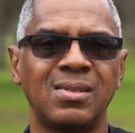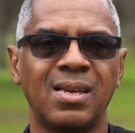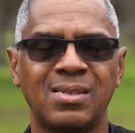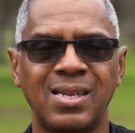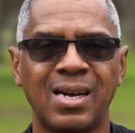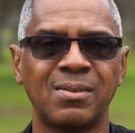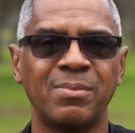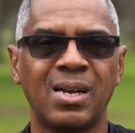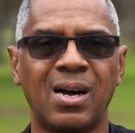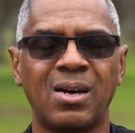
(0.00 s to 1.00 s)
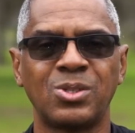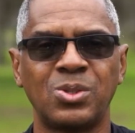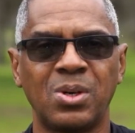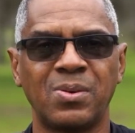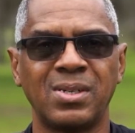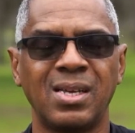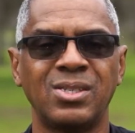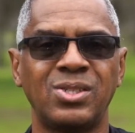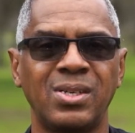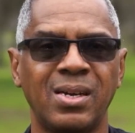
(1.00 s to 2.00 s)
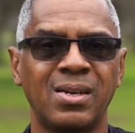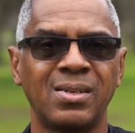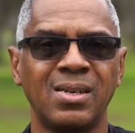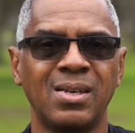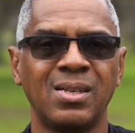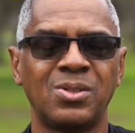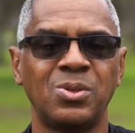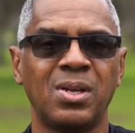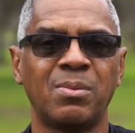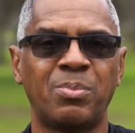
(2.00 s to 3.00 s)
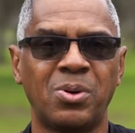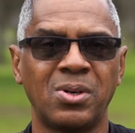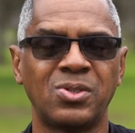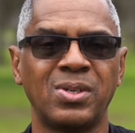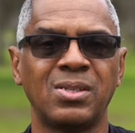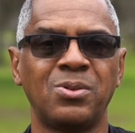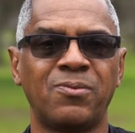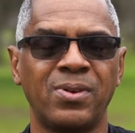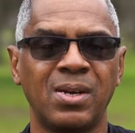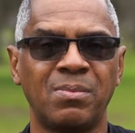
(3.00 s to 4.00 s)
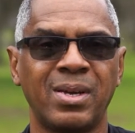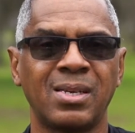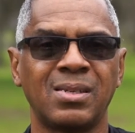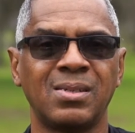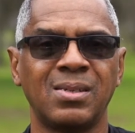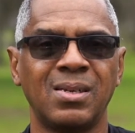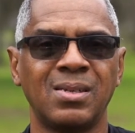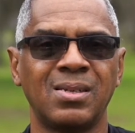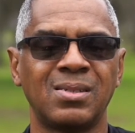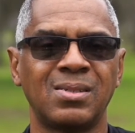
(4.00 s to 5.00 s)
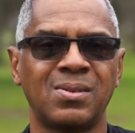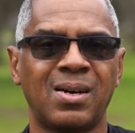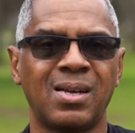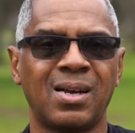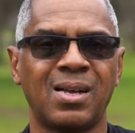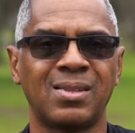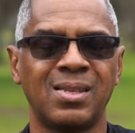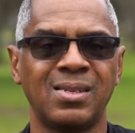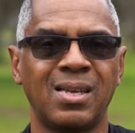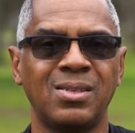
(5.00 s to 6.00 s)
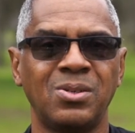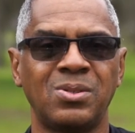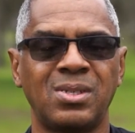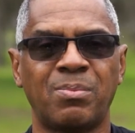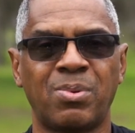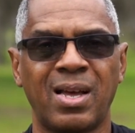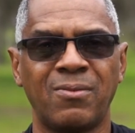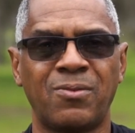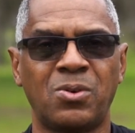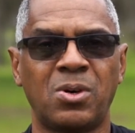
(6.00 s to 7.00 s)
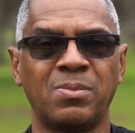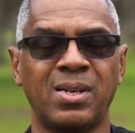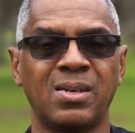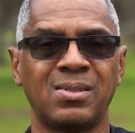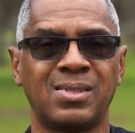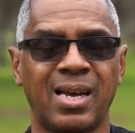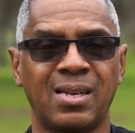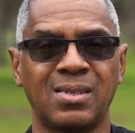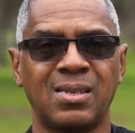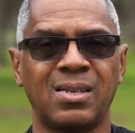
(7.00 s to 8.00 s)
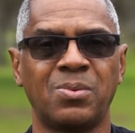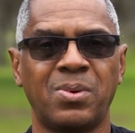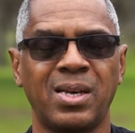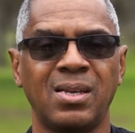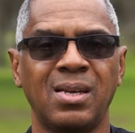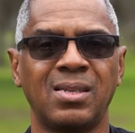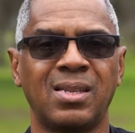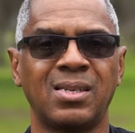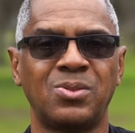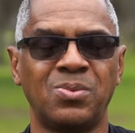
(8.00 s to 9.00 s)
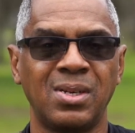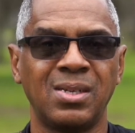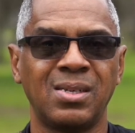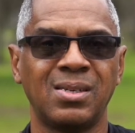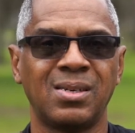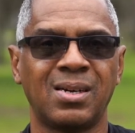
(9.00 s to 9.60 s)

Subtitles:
They document our story and they share it through their poetry and through filmmaking. So I think they use their platform, their talent, in a way that's really